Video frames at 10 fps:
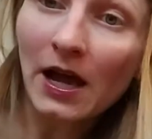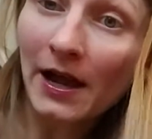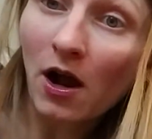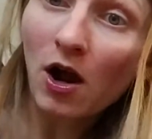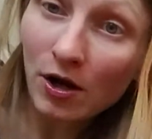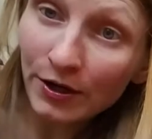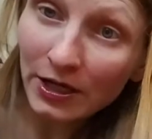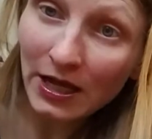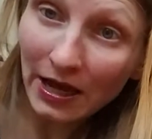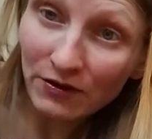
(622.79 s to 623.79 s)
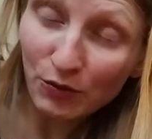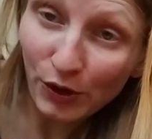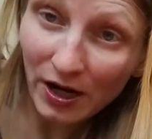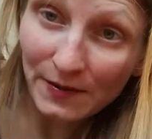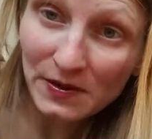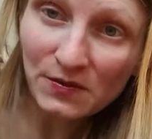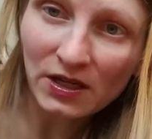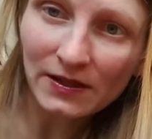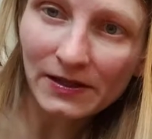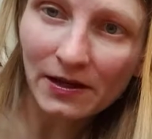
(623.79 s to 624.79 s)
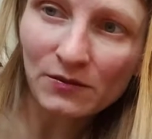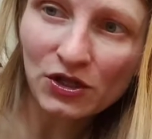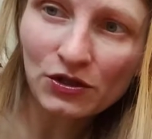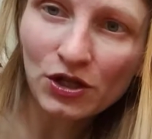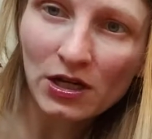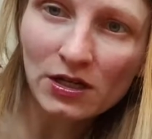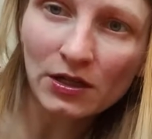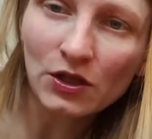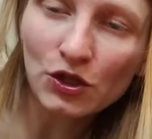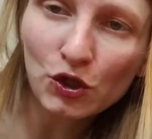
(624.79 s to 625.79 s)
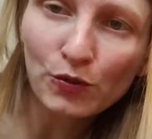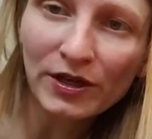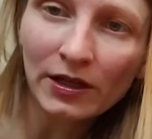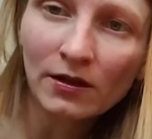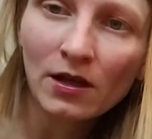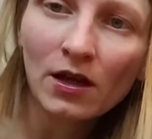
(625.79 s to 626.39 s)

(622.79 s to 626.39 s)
I already have it primed because I am just changing the tubing,